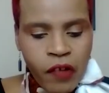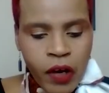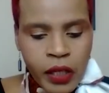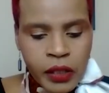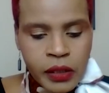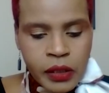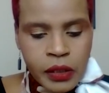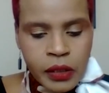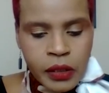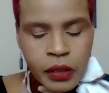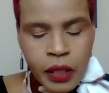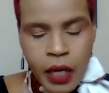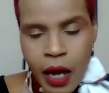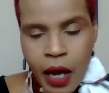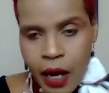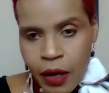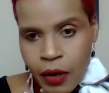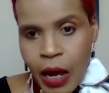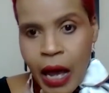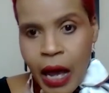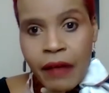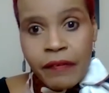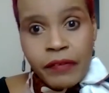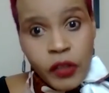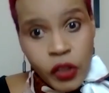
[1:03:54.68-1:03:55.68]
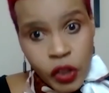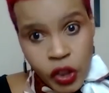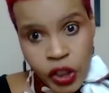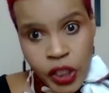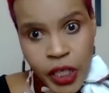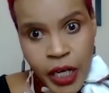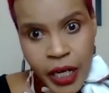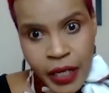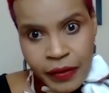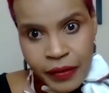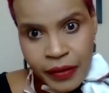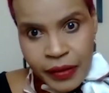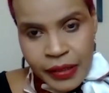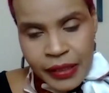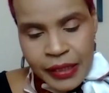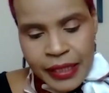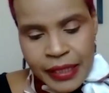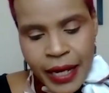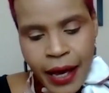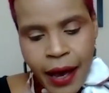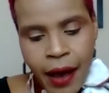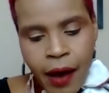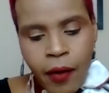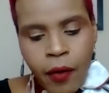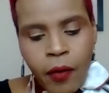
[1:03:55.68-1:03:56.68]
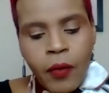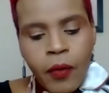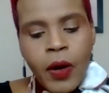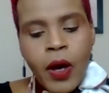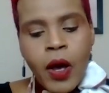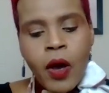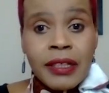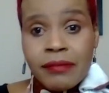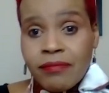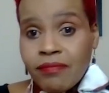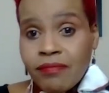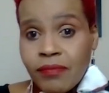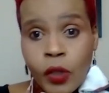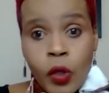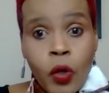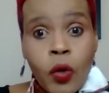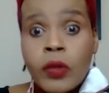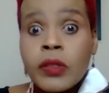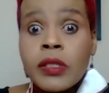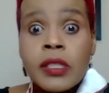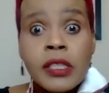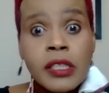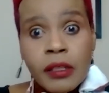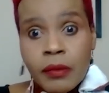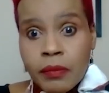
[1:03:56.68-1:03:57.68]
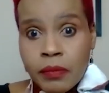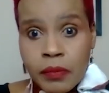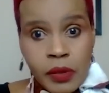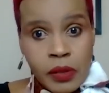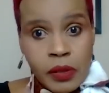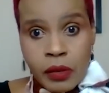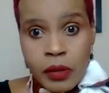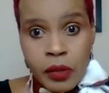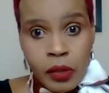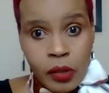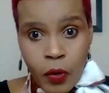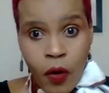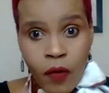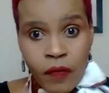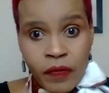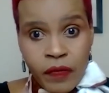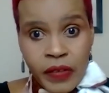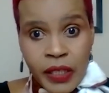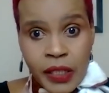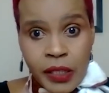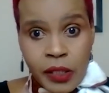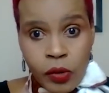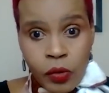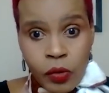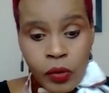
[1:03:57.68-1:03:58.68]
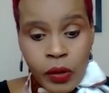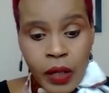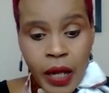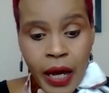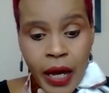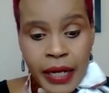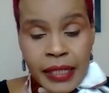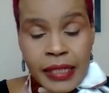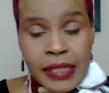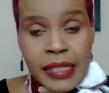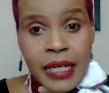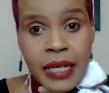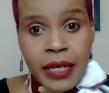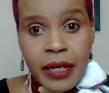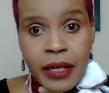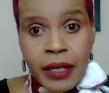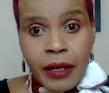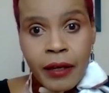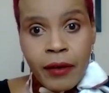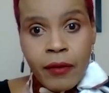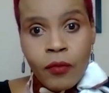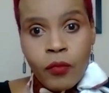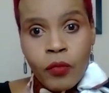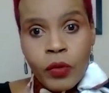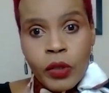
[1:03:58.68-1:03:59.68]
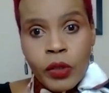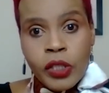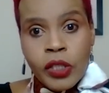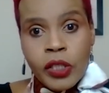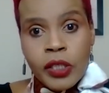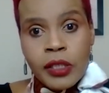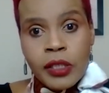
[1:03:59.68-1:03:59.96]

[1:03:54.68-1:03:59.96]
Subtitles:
first, I have to share this now, the concept of this whole idea, which